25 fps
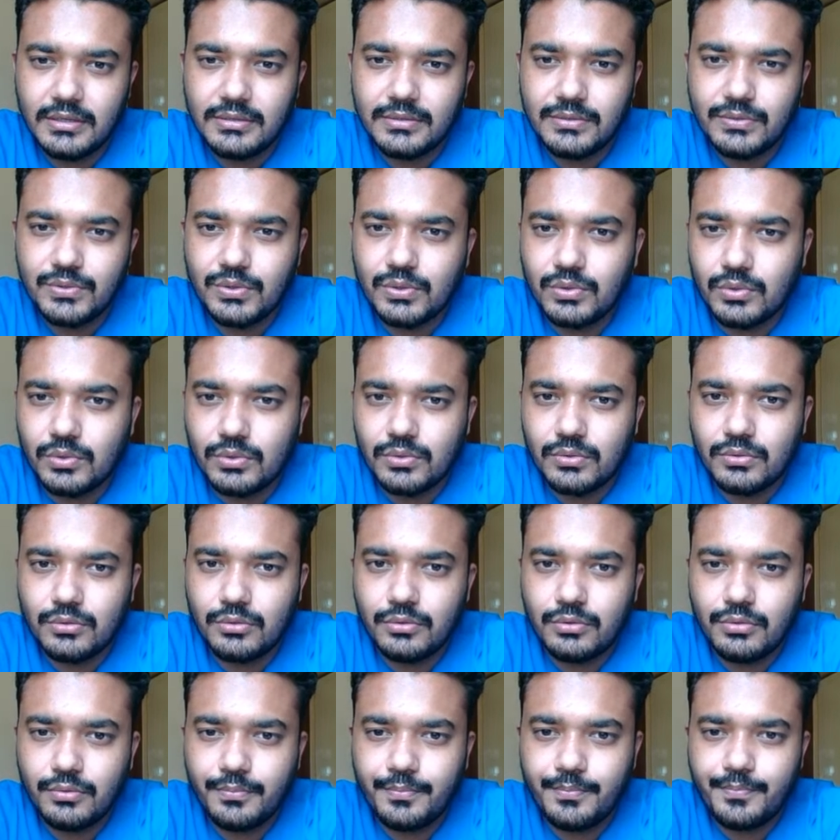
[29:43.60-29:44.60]

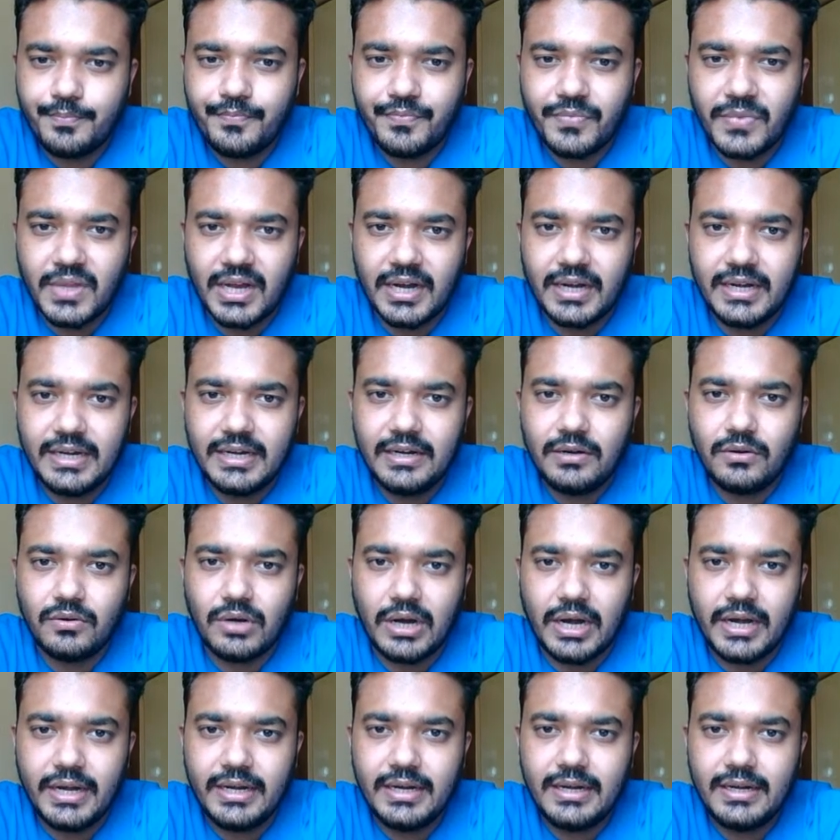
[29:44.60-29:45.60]
So I
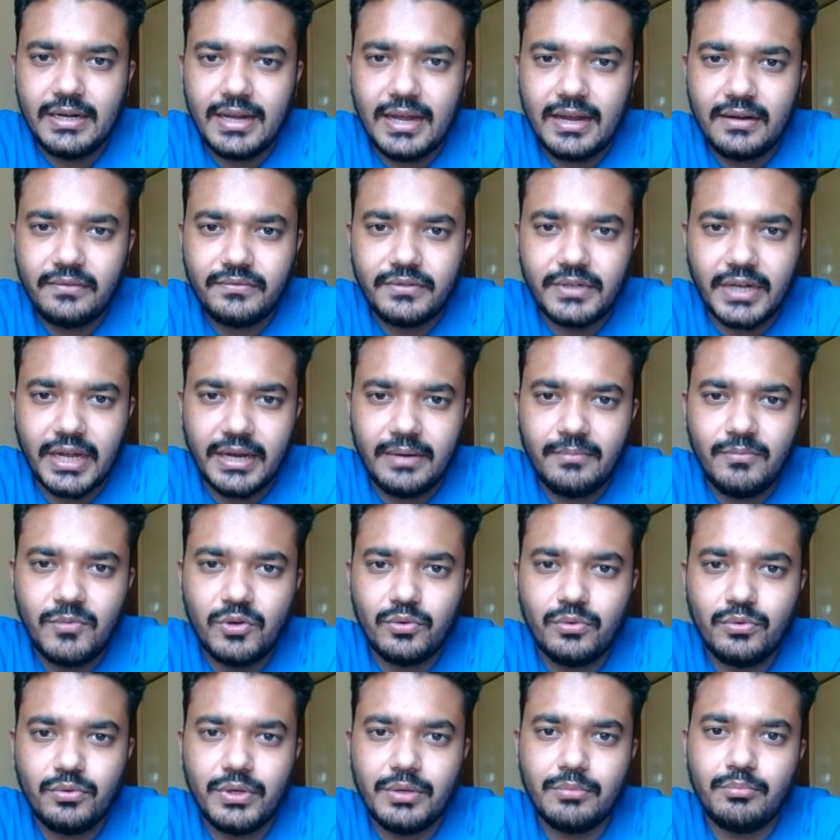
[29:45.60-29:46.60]
didn't have time
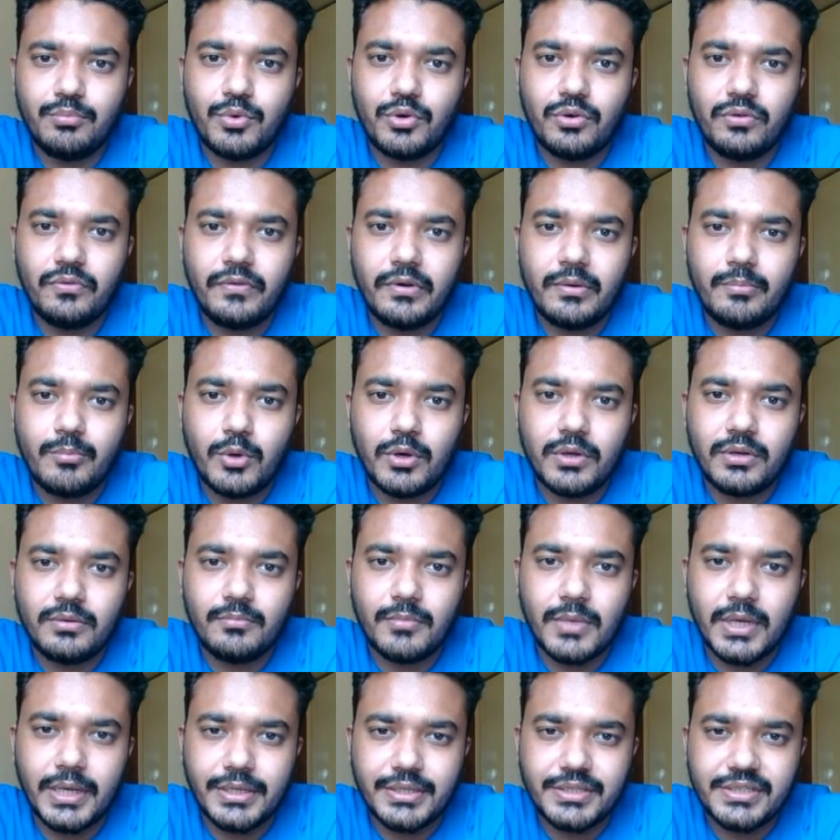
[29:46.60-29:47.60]
to improve upon
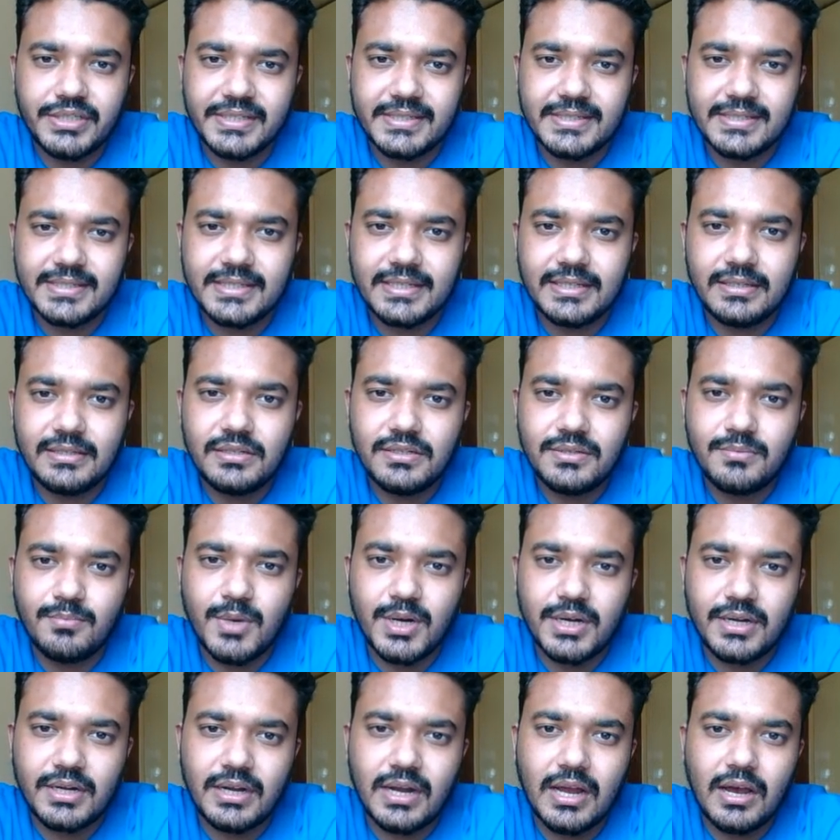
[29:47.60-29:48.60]
my chess skills,
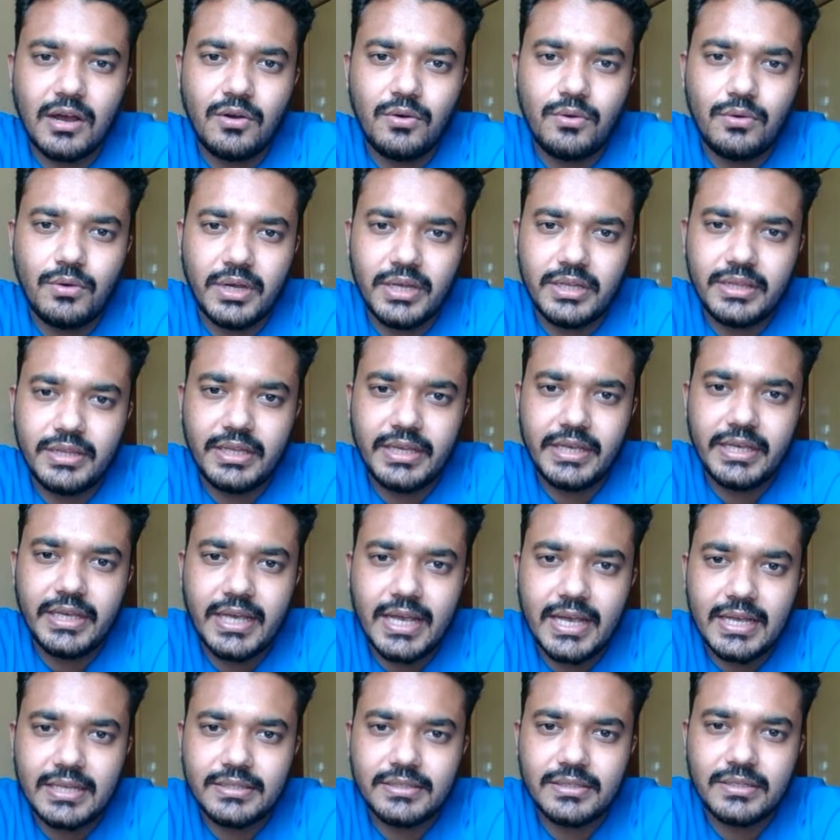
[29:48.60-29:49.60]
but now I think
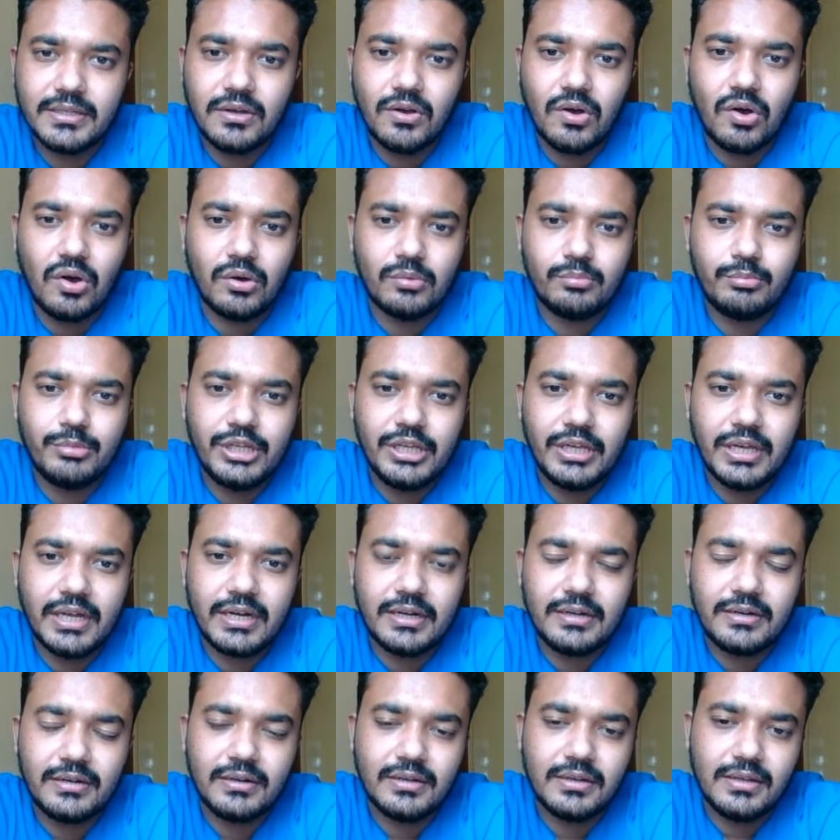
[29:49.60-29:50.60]
as a hobby,
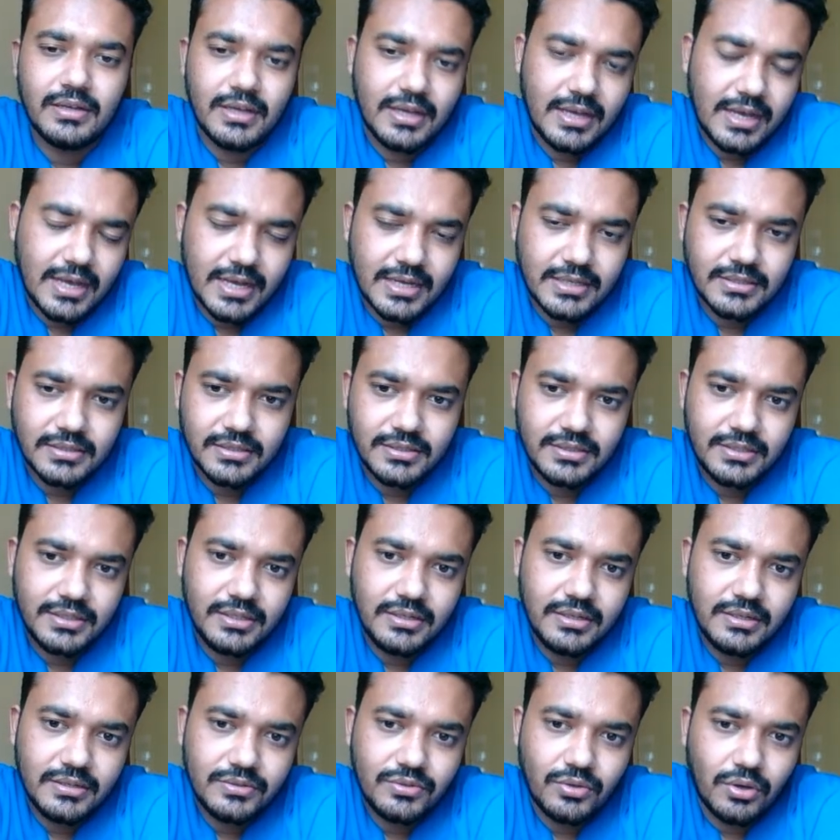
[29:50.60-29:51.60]
and as a
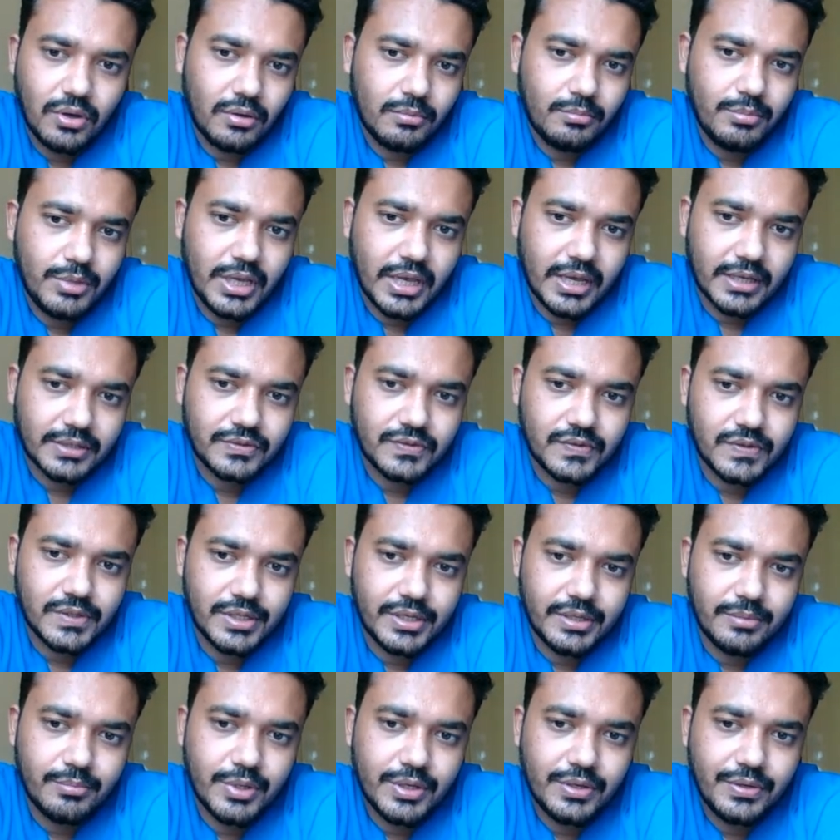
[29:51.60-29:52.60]
serious hobby
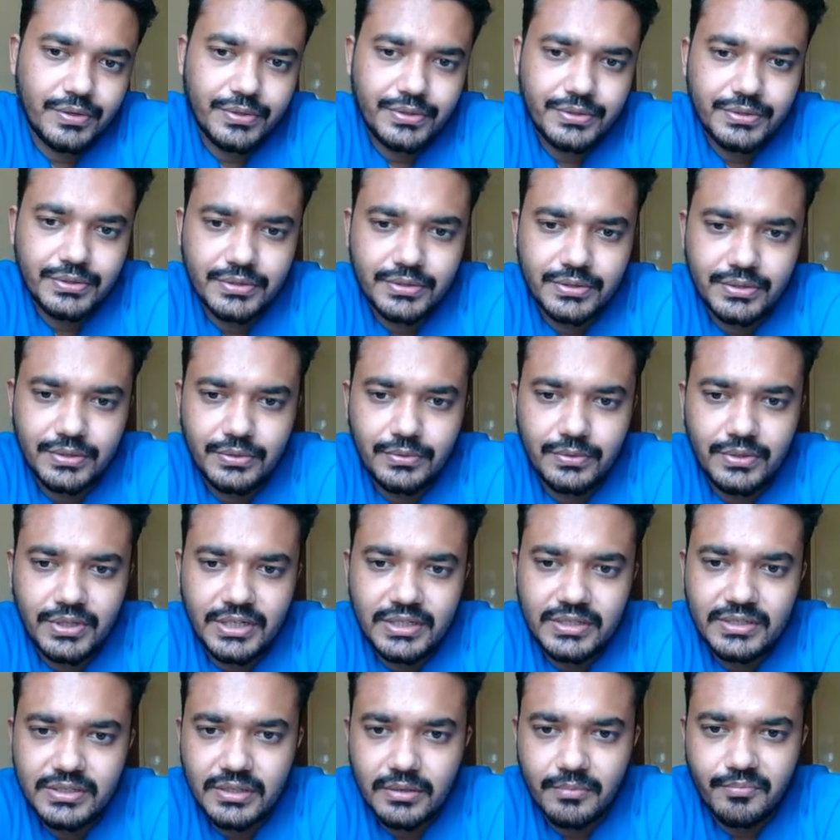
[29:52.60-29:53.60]
actually, because you
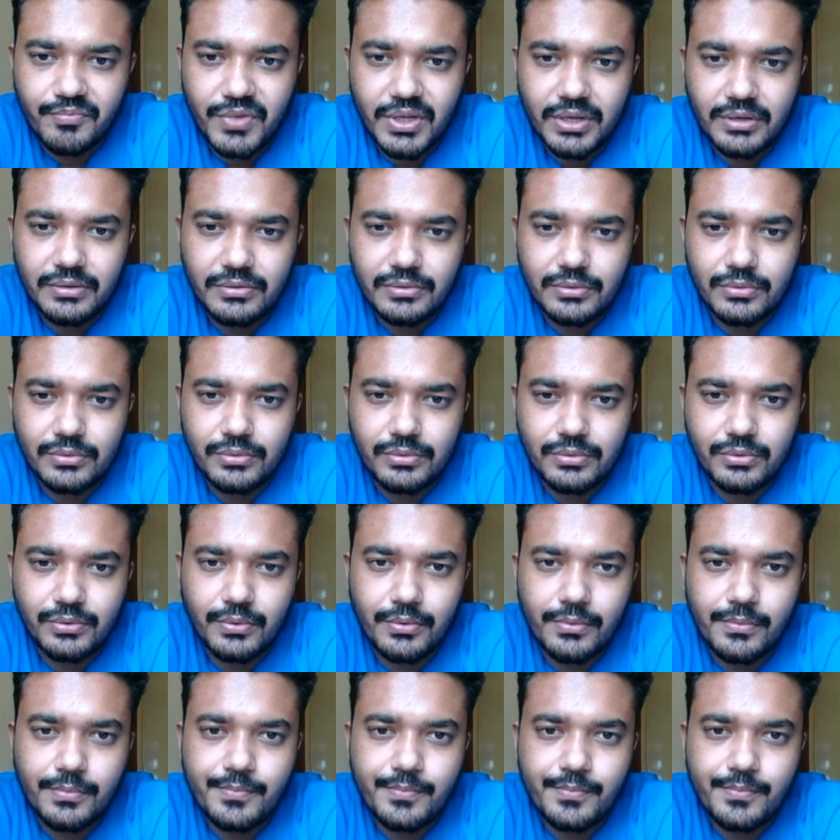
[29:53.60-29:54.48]
need something to